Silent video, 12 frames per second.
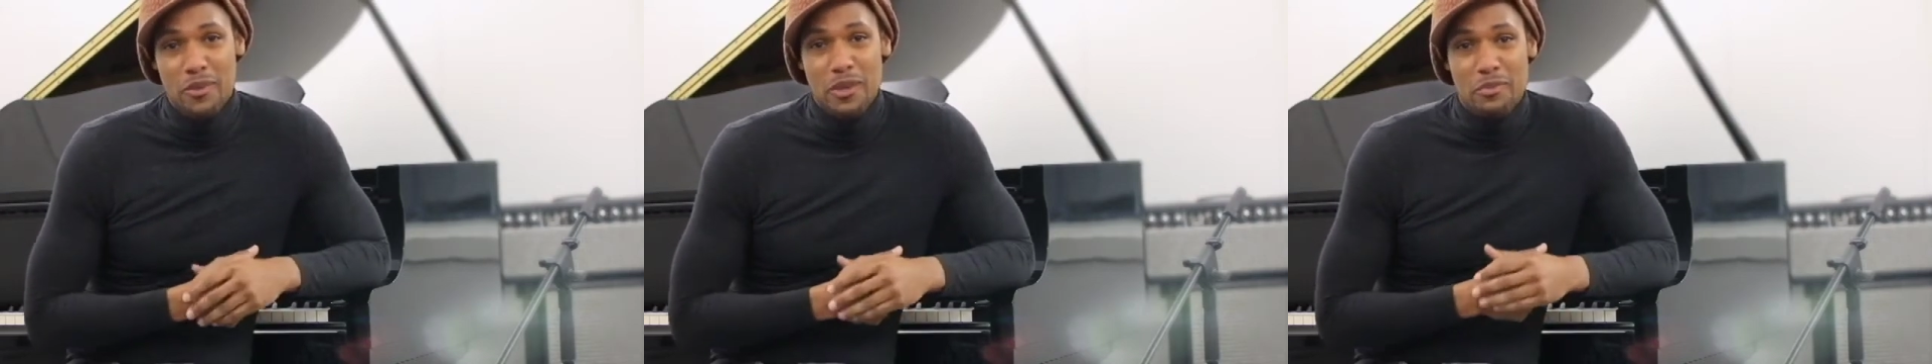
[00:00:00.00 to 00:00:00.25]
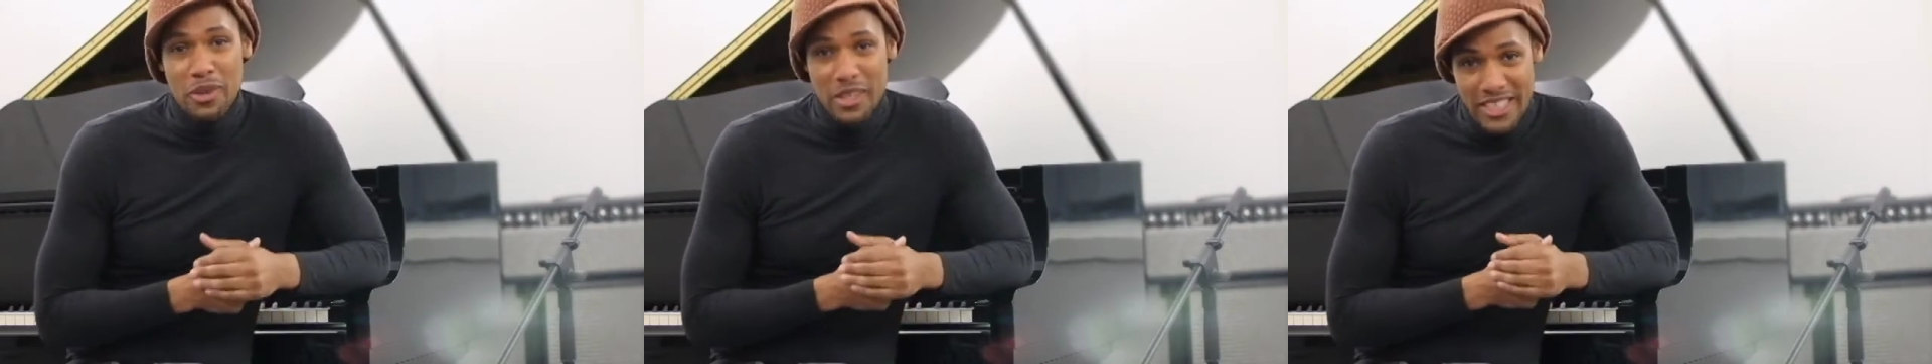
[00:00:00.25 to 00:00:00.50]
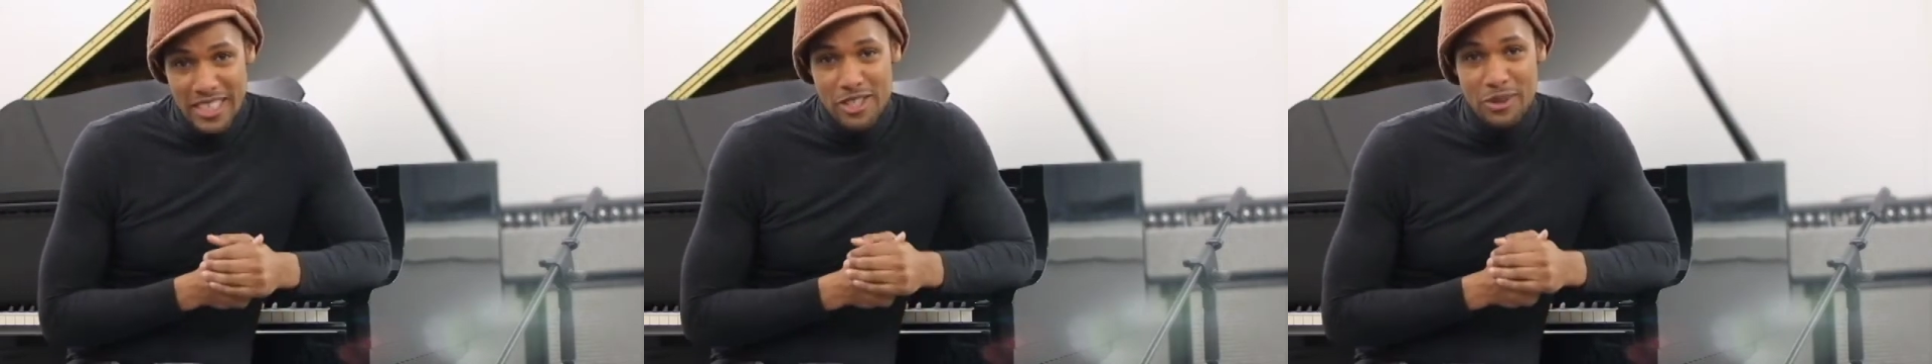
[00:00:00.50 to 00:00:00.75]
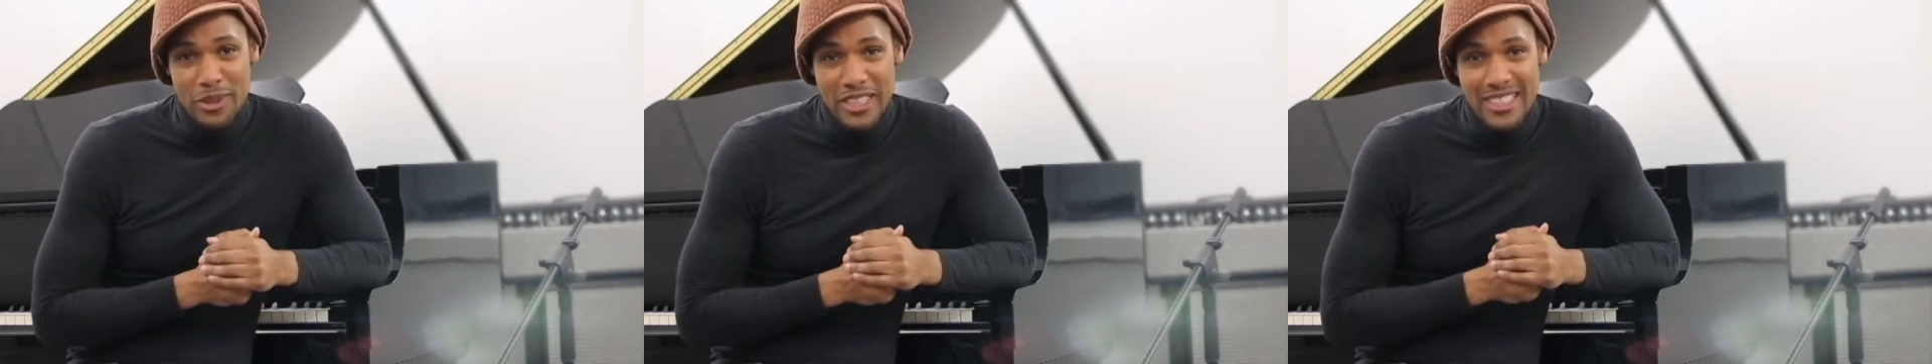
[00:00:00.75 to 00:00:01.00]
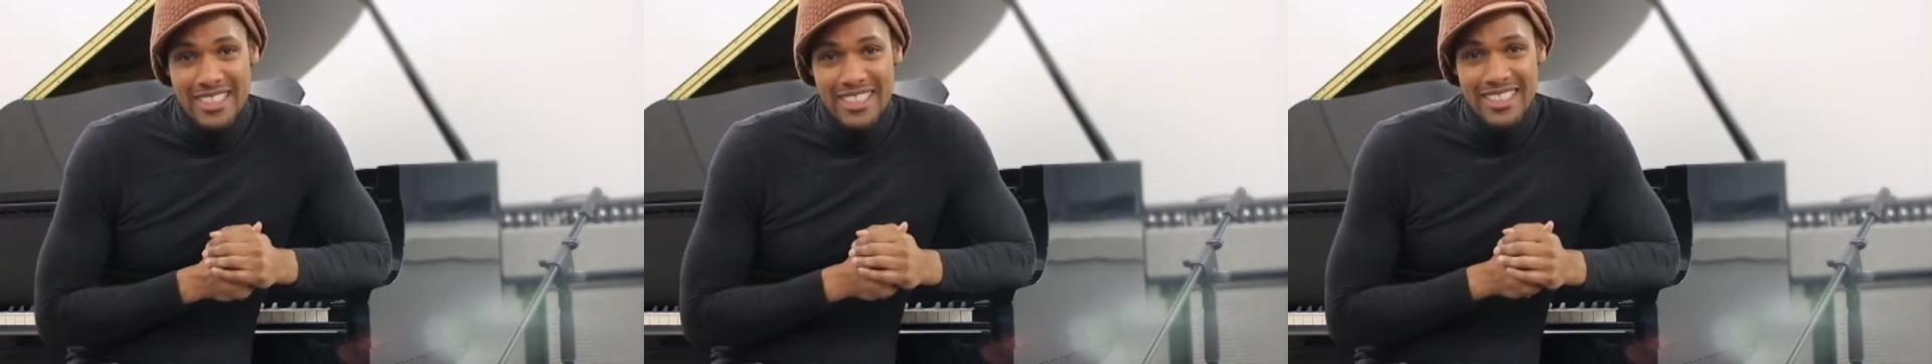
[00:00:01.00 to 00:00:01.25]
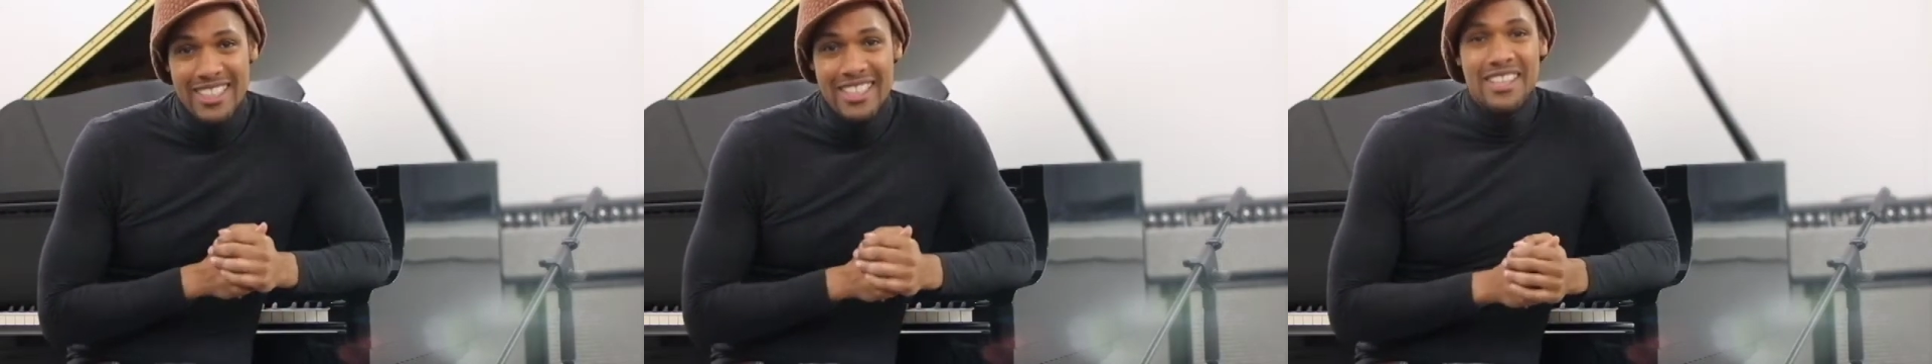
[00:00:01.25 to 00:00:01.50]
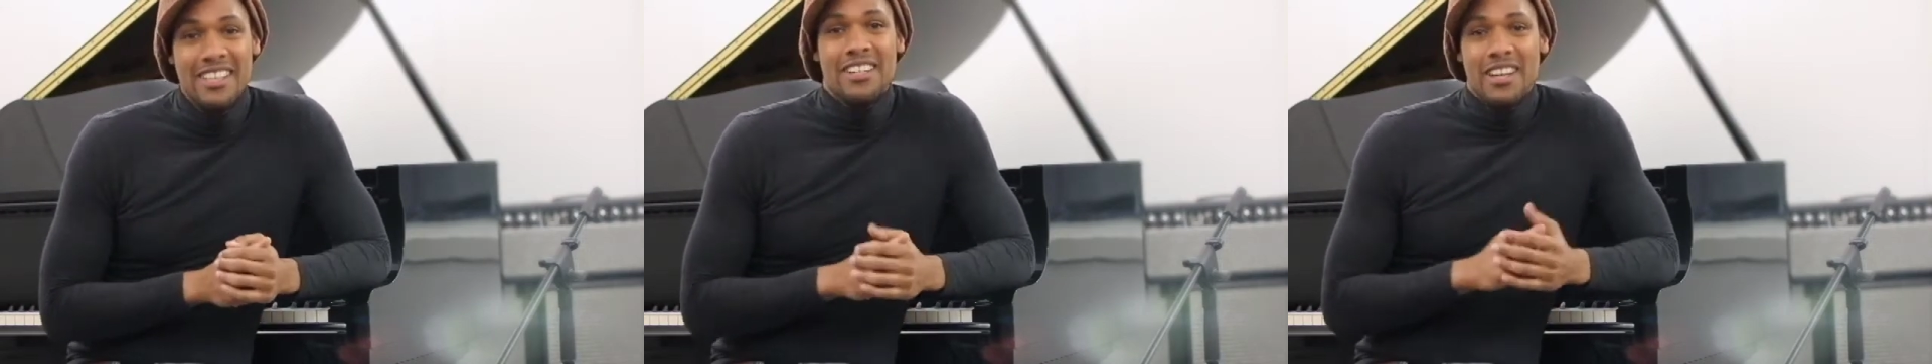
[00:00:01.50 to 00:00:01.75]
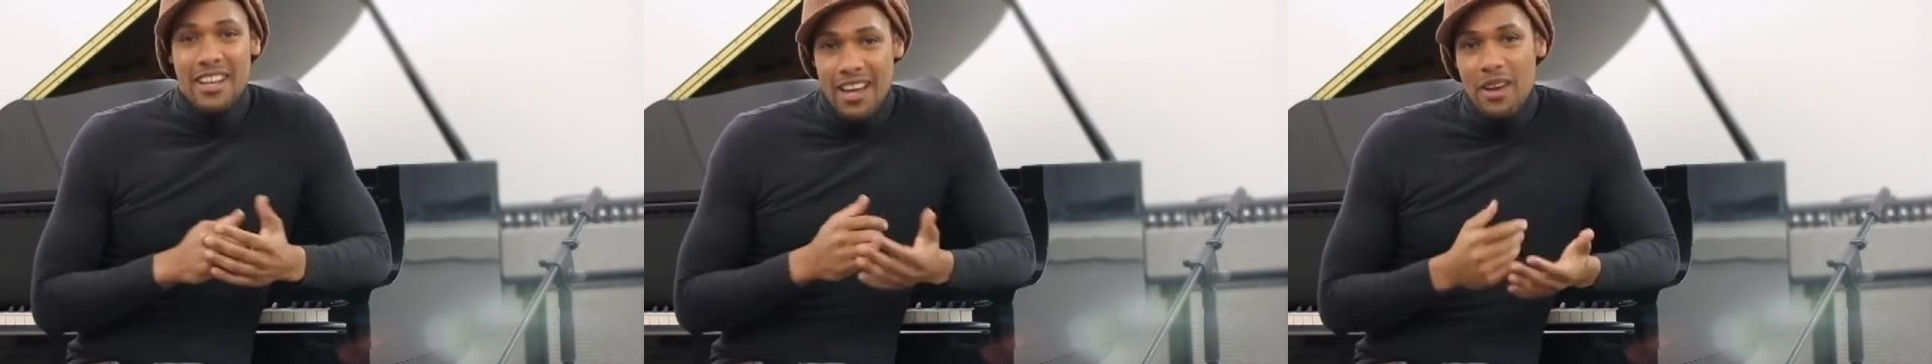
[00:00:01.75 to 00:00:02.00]
that we put into it.
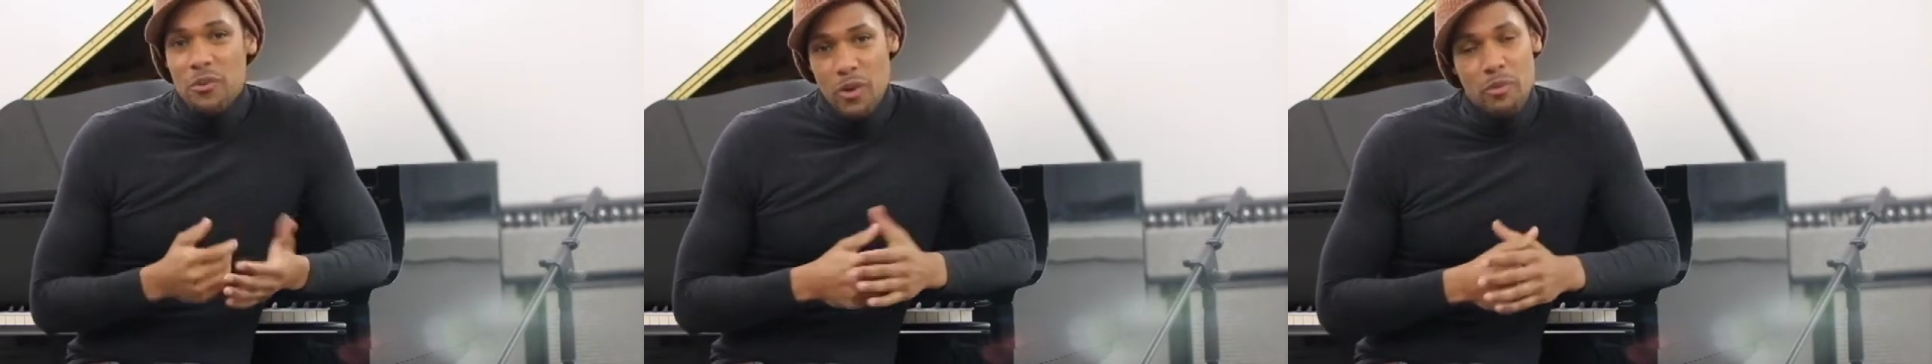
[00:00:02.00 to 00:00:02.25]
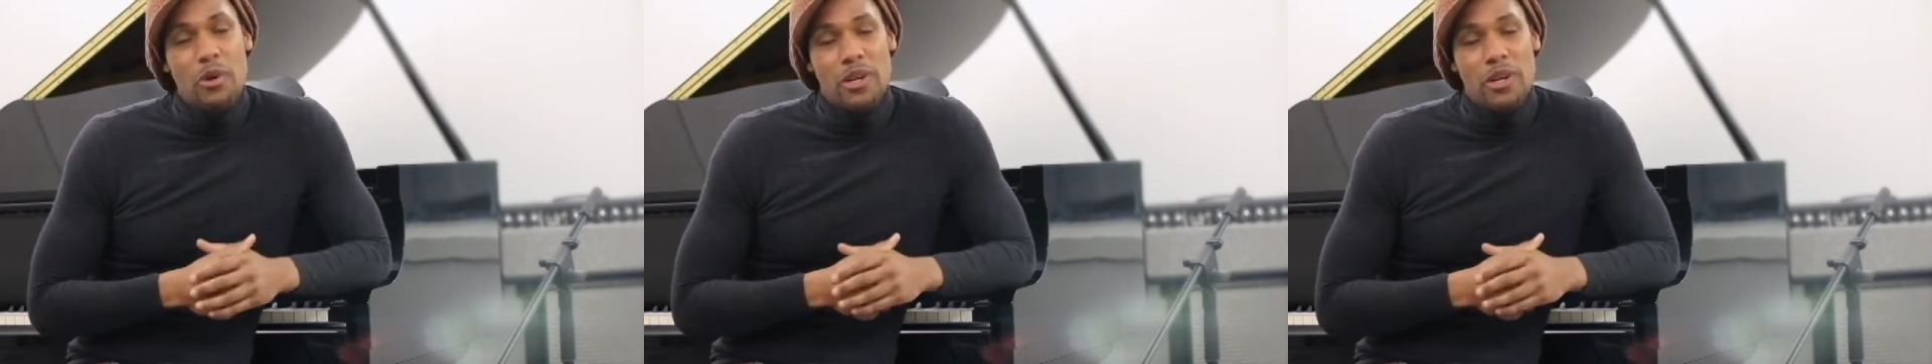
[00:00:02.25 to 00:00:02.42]
We're